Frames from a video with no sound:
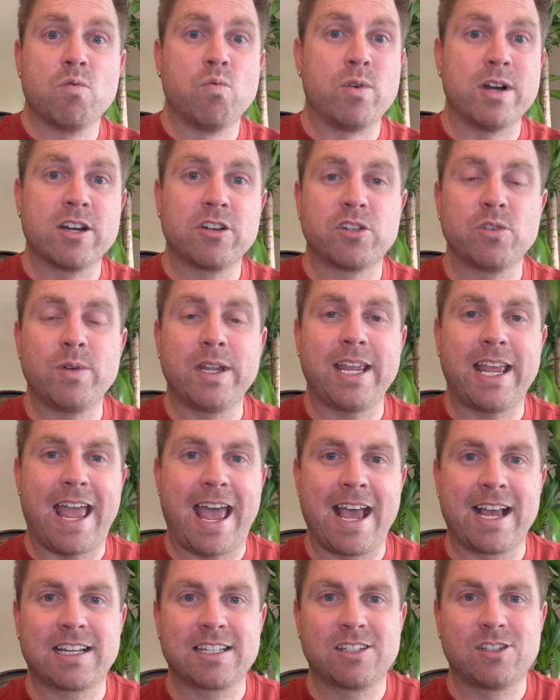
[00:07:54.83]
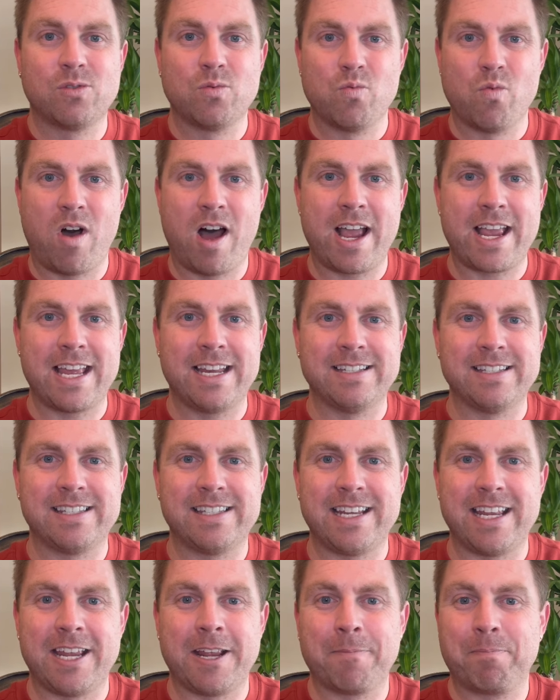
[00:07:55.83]
we're doing X, Y, and
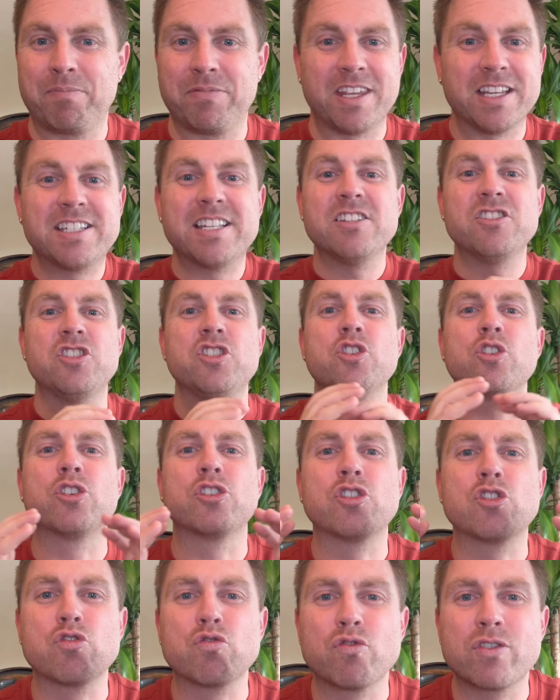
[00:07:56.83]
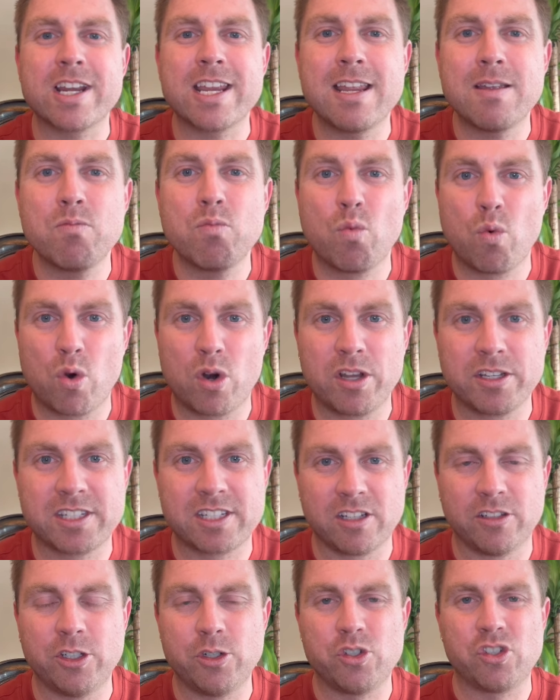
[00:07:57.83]
Z. This is your dream world
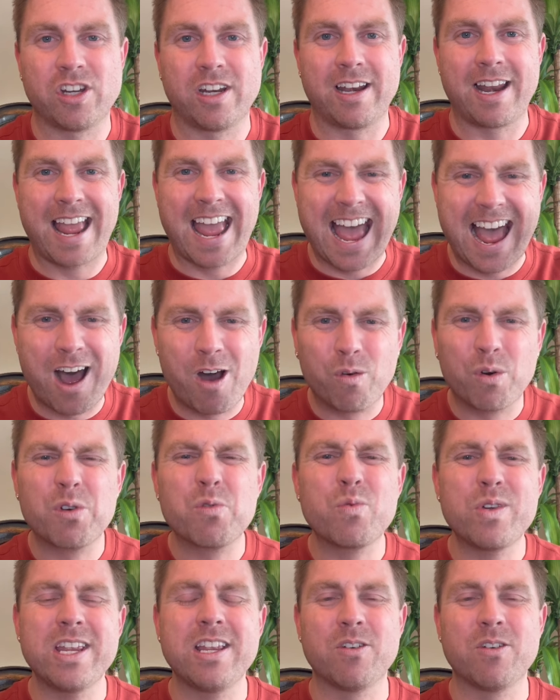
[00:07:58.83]
solution. How are we